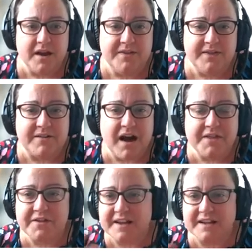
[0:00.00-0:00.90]
There are
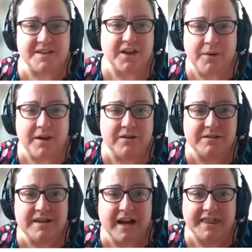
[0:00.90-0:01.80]
other things that go
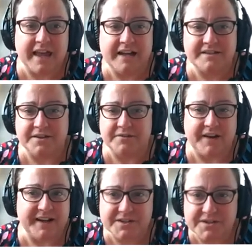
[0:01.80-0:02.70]
alongside that. So
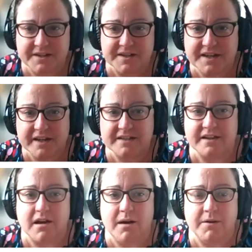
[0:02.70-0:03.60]
financial concerns
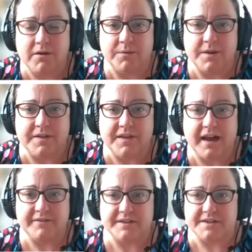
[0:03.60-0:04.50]
that come along with
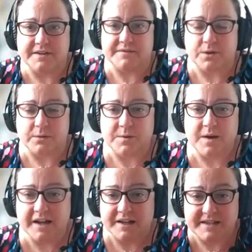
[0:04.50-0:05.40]
having to have stopped
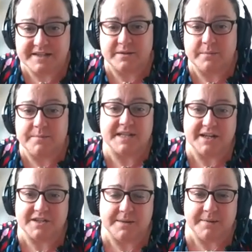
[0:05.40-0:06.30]
work and still
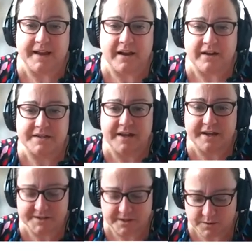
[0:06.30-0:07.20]
potentially being
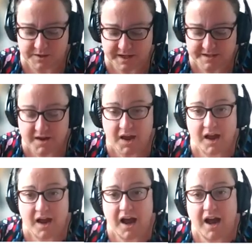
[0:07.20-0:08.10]
uncertain what is
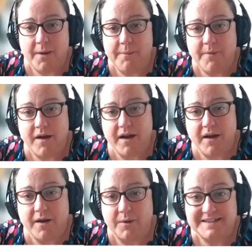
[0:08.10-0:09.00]

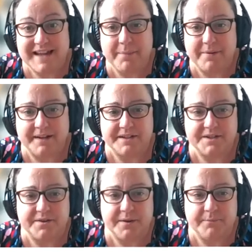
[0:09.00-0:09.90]
happening
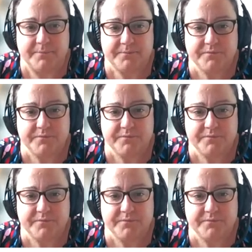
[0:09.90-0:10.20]
to them.